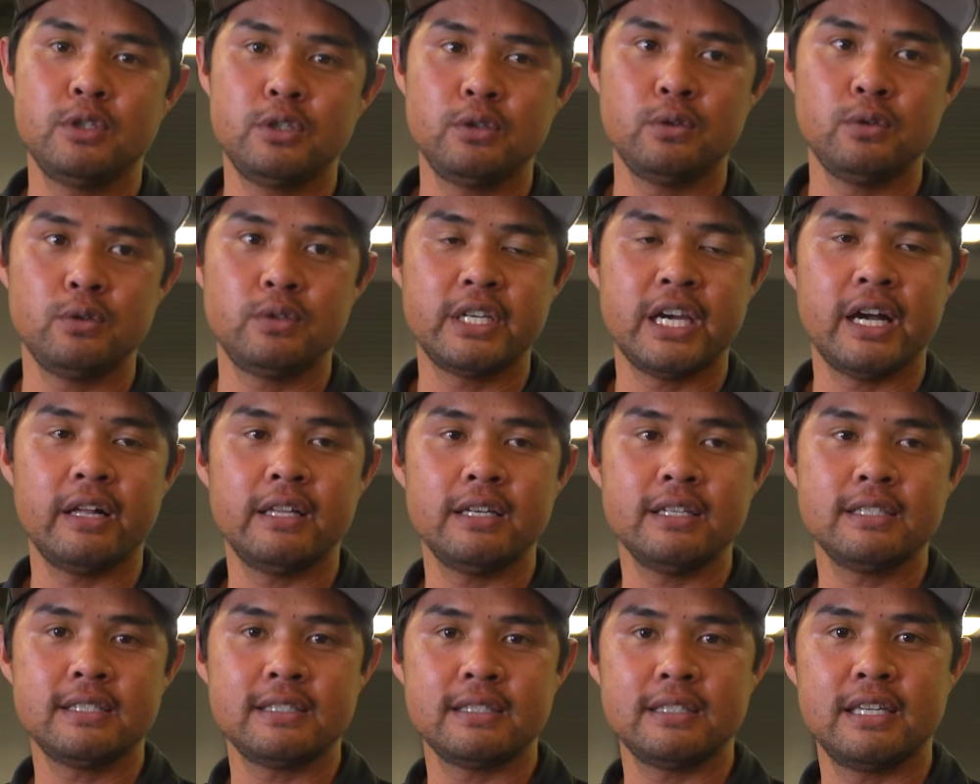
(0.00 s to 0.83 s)
to tell
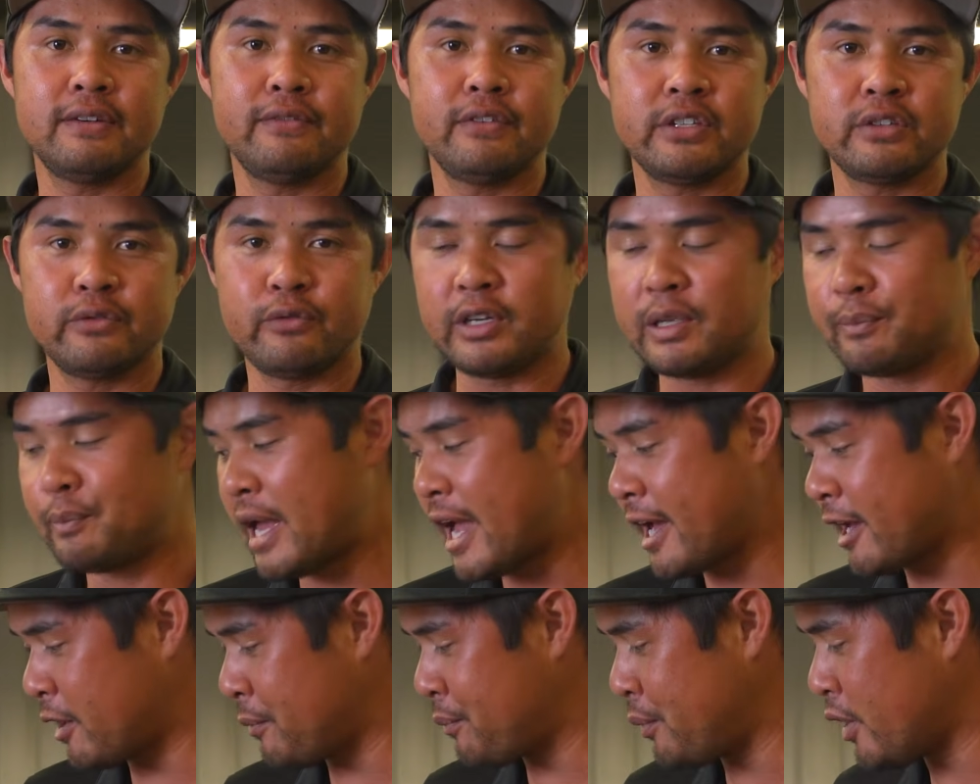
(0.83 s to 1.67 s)
us and give us
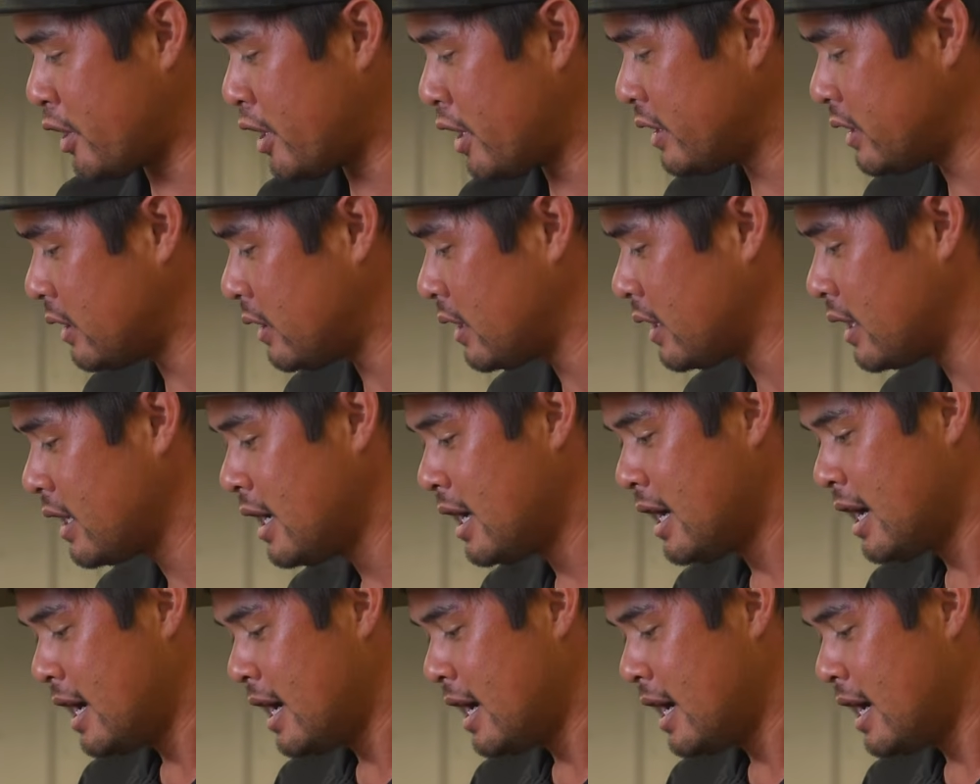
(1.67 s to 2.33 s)
feedback upon are